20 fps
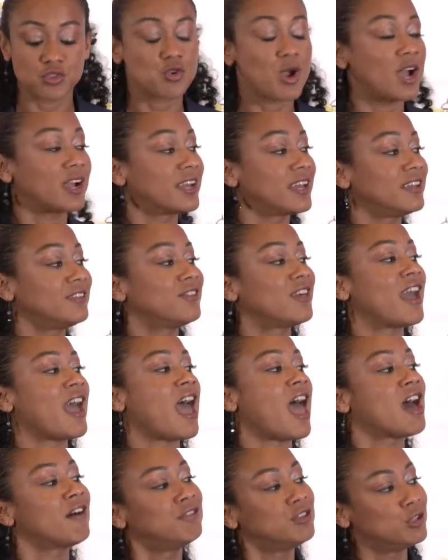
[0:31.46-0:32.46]
tracking the
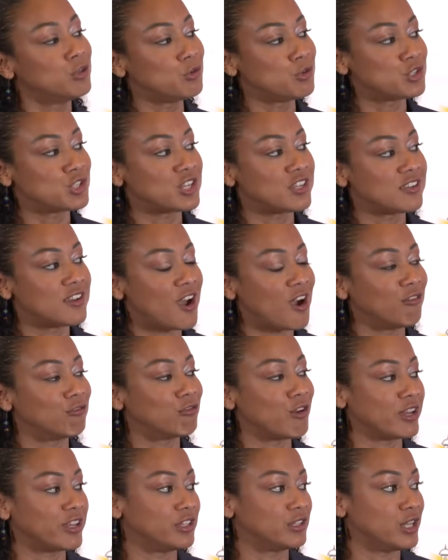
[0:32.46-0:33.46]
evolution
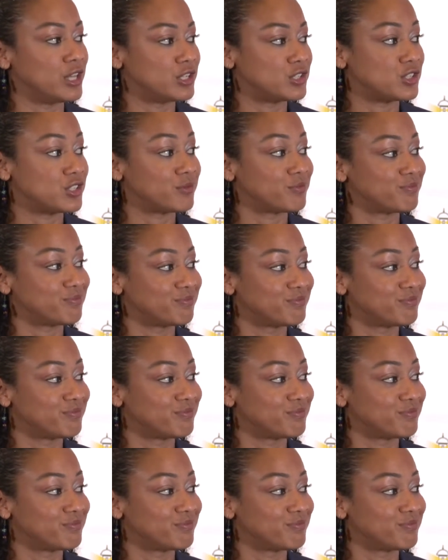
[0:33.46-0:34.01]
of regulation.